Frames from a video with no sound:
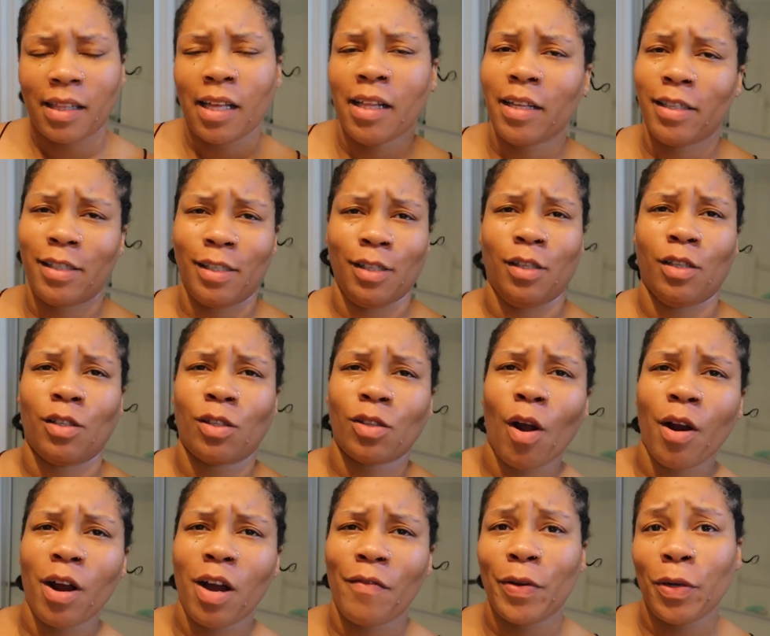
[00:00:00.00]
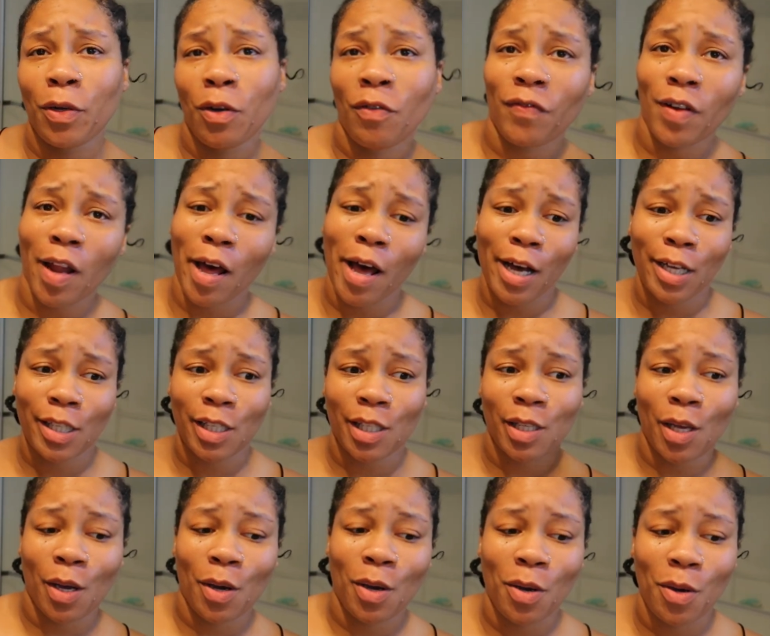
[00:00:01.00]
think this is the start of the vlog,
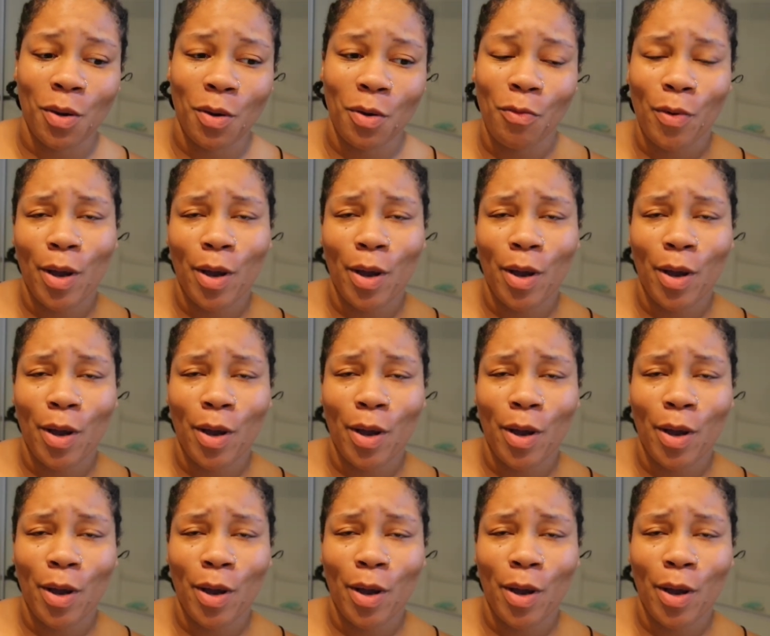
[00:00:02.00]
so